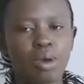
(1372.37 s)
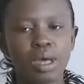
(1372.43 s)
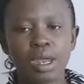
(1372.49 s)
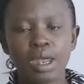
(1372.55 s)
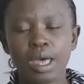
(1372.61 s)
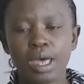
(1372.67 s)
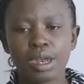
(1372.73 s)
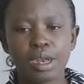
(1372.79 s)

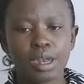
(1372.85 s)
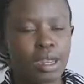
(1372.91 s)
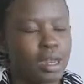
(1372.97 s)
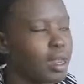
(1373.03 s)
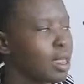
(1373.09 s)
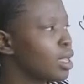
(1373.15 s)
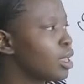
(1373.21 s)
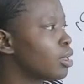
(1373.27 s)

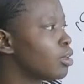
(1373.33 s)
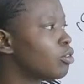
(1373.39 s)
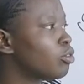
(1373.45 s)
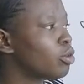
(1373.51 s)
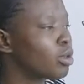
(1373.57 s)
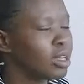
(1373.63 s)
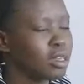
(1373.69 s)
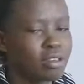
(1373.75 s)

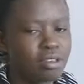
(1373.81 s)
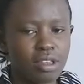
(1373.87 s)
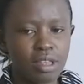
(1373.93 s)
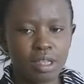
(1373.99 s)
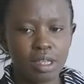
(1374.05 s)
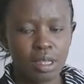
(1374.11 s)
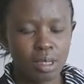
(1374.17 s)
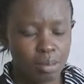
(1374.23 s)

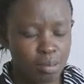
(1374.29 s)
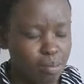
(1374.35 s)
120